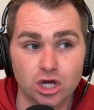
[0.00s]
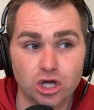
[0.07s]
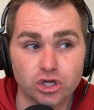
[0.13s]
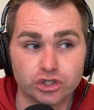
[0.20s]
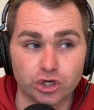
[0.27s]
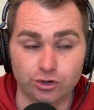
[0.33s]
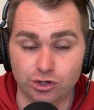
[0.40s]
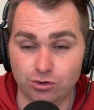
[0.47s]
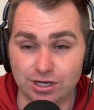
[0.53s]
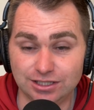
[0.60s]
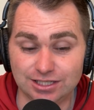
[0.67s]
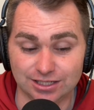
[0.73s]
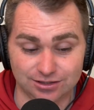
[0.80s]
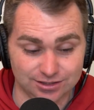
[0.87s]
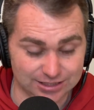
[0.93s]
So you get
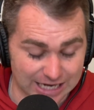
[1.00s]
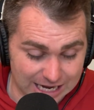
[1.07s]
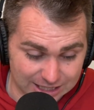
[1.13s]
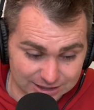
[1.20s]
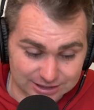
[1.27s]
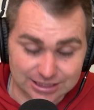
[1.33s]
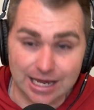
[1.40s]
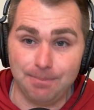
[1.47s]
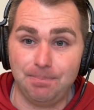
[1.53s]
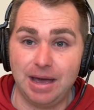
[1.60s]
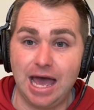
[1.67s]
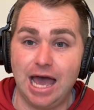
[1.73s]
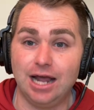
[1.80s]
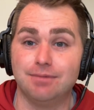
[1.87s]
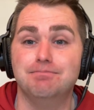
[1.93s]
to take a step
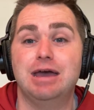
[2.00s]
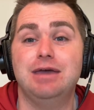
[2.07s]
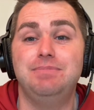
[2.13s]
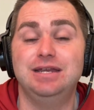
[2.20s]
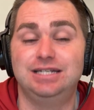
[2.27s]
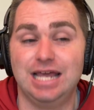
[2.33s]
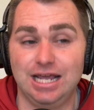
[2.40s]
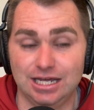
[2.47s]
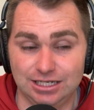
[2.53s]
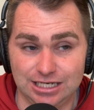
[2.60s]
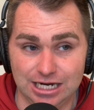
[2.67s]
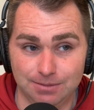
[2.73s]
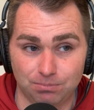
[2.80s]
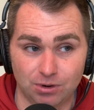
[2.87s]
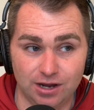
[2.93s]
back, maybe take a
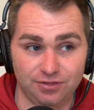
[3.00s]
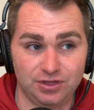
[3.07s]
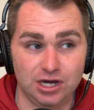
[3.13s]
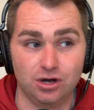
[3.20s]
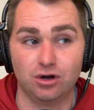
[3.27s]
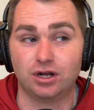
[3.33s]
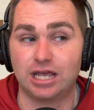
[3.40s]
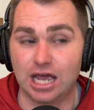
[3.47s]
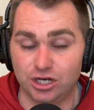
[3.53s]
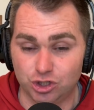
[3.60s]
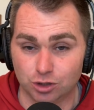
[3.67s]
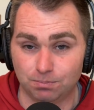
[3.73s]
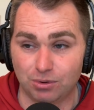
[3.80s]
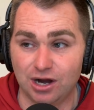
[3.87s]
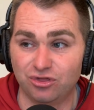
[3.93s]
deep breath here, catch
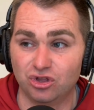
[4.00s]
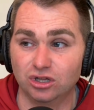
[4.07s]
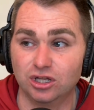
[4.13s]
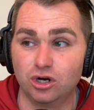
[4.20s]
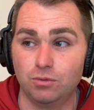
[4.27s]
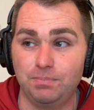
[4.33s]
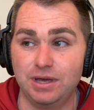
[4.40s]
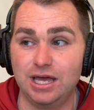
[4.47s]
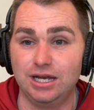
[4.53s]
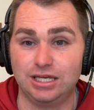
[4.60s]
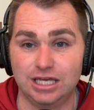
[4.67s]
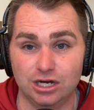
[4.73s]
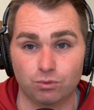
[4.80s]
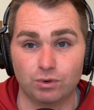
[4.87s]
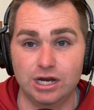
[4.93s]
your breath a little bit,
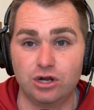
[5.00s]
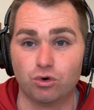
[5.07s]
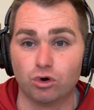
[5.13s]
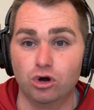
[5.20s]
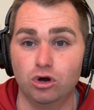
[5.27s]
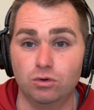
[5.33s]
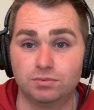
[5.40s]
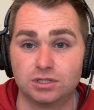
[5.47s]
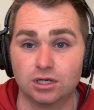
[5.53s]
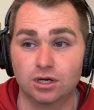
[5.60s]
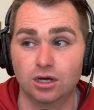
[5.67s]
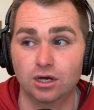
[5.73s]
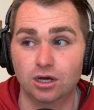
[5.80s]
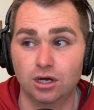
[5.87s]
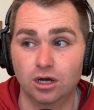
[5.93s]
get regrouped,
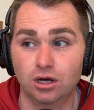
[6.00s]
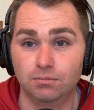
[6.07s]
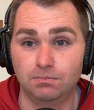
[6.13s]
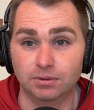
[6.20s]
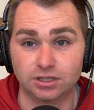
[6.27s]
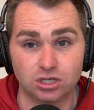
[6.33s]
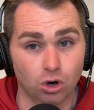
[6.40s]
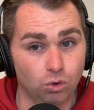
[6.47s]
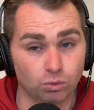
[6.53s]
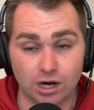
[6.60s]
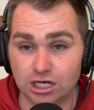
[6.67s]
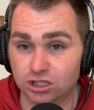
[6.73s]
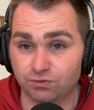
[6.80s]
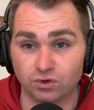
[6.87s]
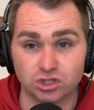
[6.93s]
but don't
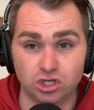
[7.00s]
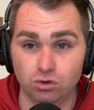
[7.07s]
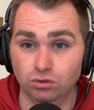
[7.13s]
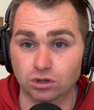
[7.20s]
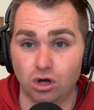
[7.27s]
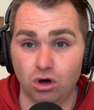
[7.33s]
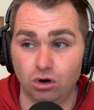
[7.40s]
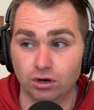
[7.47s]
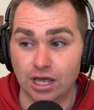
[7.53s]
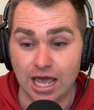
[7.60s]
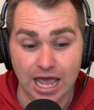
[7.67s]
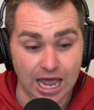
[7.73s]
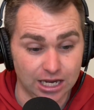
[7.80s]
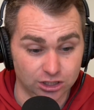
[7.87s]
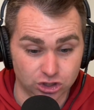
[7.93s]
rest for too long,
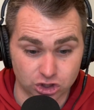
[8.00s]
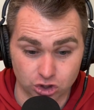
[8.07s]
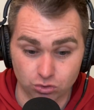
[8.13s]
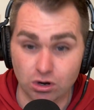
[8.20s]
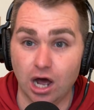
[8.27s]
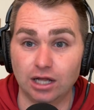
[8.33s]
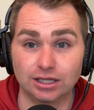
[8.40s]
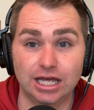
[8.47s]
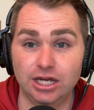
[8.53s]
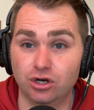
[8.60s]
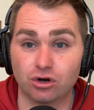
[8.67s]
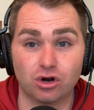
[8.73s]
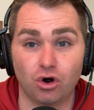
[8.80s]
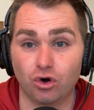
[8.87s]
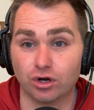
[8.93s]
and do not let
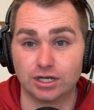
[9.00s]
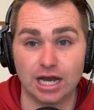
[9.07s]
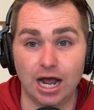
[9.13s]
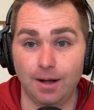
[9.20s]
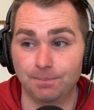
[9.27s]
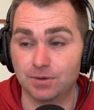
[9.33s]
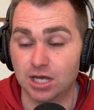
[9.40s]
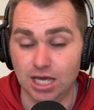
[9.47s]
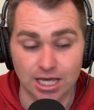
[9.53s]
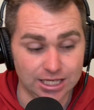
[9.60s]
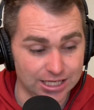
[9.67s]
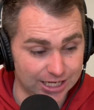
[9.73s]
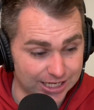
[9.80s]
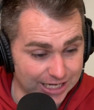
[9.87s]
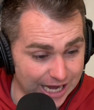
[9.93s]
your guard down.
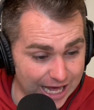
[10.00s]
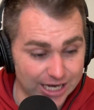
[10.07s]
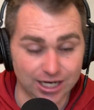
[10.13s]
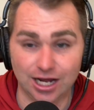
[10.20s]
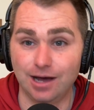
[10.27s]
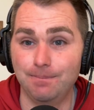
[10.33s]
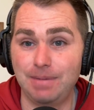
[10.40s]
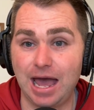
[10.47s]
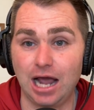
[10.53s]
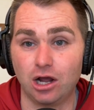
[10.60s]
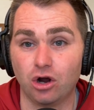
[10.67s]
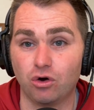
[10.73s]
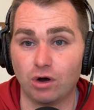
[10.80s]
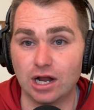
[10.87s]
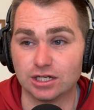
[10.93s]
You got to come back
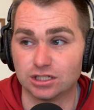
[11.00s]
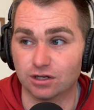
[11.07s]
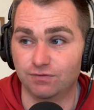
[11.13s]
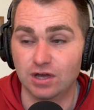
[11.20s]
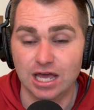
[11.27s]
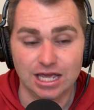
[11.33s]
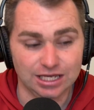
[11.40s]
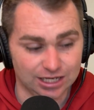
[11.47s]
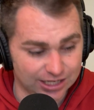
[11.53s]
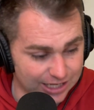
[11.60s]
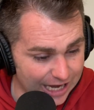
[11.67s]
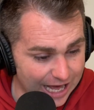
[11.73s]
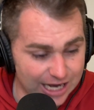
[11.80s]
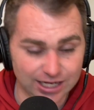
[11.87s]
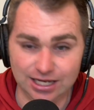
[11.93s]
aggressive. You
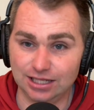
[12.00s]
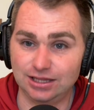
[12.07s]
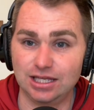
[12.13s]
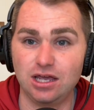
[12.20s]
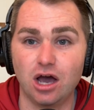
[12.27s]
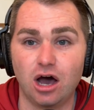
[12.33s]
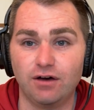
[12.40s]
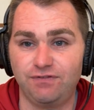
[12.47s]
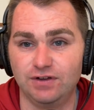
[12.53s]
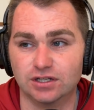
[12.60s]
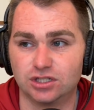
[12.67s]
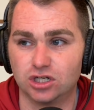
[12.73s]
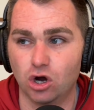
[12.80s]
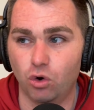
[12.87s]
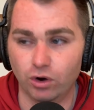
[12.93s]
got to get the
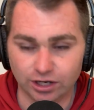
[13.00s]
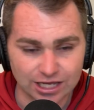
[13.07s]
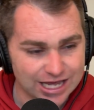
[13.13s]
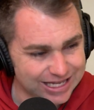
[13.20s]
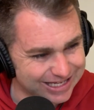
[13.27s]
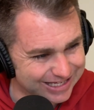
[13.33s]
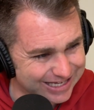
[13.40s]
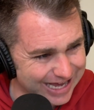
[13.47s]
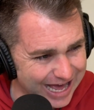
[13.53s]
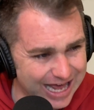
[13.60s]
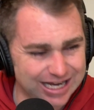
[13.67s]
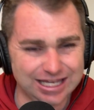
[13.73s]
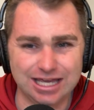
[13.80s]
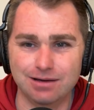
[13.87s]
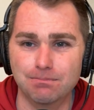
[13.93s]
offense going. You got
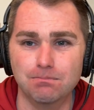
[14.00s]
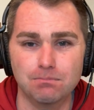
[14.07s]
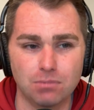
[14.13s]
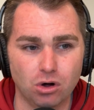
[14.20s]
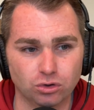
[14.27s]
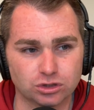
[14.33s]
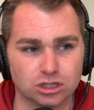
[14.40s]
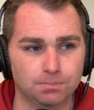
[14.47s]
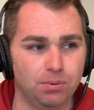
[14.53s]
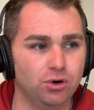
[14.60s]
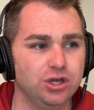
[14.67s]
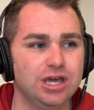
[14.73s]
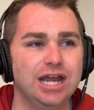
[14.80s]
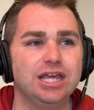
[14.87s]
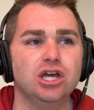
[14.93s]
to
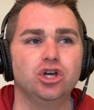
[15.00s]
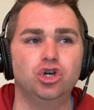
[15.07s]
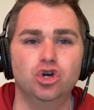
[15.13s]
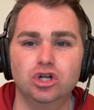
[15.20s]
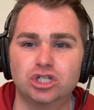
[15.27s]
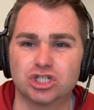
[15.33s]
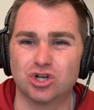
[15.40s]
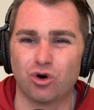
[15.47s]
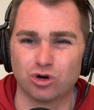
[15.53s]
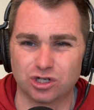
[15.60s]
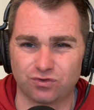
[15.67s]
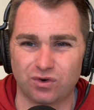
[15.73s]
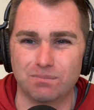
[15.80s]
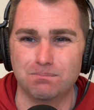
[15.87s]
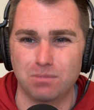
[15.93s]
get good starts
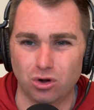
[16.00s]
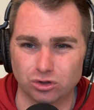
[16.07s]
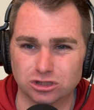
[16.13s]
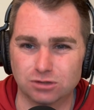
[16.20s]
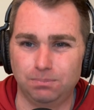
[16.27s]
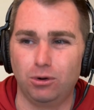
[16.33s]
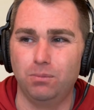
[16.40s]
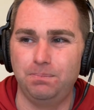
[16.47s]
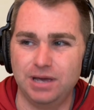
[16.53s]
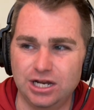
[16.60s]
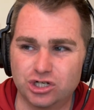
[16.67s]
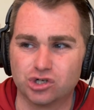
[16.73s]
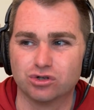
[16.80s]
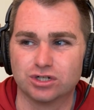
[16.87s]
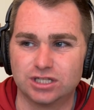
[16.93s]
from multiple
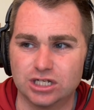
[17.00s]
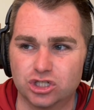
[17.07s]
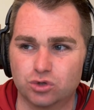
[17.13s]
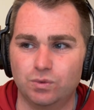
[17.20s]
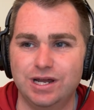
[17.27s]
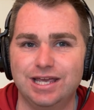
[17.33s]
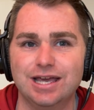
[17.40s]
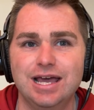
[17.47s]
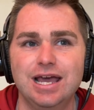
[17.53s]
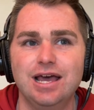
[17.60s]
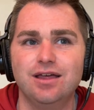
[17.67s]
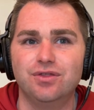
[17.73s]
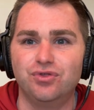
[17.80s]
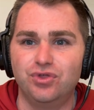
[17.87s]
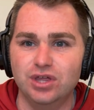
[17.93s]
pitchers this week.
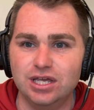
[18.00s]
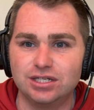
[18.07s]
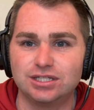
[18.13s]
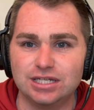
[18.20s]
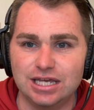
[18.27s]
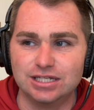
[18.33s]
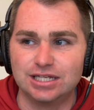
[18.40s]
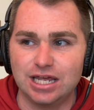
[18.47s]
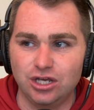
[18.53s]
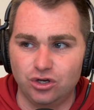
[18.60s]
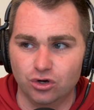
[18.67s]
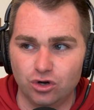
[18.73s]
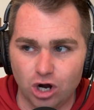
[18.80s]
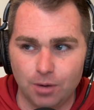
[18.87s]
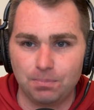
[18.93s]
This is a
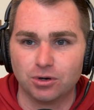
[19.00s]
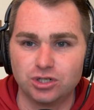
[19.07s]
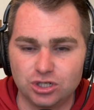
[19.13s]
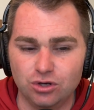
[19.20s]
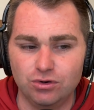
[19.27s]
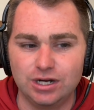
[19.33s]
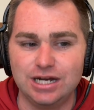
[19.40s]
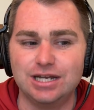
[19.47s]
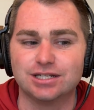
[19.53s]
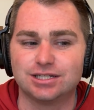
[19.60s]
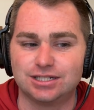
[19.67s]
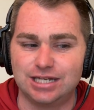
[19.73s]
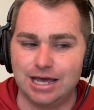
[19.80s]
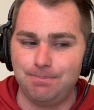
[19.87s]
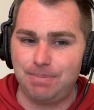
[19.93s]
good opportunity to
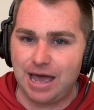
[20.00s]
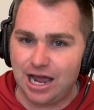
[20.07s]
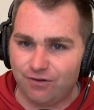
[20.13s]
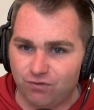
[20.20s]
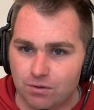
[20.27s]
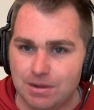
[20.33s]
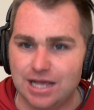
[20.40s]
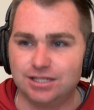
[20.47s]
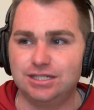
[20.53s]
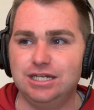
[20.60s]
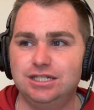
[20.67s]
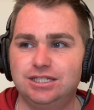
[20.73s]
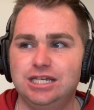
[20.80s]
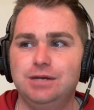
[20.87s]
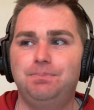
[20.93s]
step back from
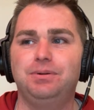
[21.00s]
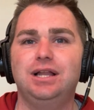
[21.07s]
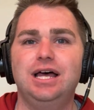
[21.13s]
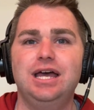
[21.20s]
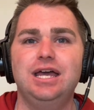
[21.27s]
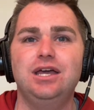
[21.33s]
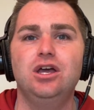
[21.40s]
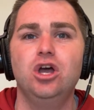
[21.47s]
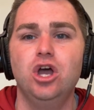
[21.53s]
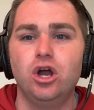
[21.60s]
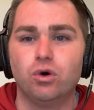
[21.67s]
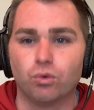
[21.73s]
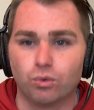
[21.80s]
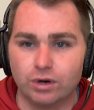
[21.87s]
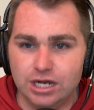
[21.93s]
SEC play,
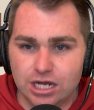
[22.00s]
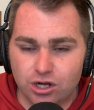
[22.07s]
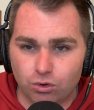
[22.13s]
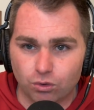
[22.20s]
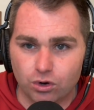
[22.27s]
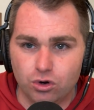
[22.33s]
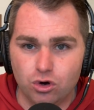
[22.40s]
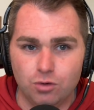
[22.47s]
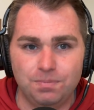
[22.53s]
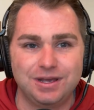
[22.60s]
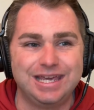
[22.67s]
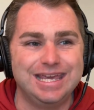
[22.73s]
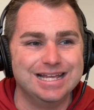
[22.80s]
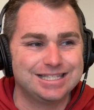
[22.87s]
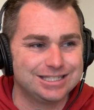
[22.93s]
regroup,
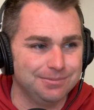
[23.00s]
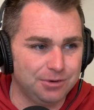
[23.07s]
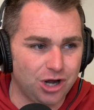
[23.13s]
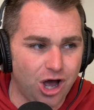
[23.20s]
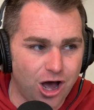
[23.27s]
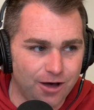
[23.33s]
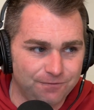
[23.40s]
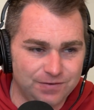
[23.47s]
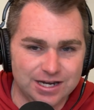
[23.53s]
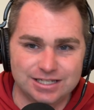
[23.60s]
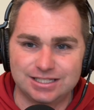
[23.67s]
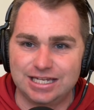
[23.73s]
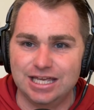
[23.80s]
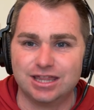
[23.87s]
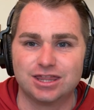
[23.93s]
get some
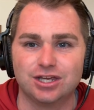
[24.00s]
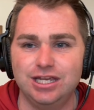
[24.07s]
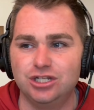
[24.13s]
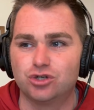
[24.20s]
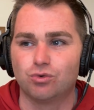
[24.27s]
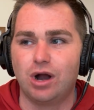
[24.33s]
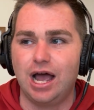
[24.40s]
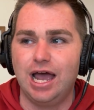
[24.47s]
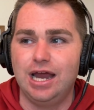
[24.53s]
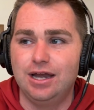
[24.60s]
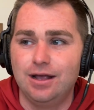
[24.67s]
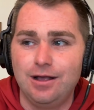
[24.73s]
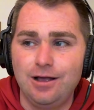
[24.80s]
confidence, get things right.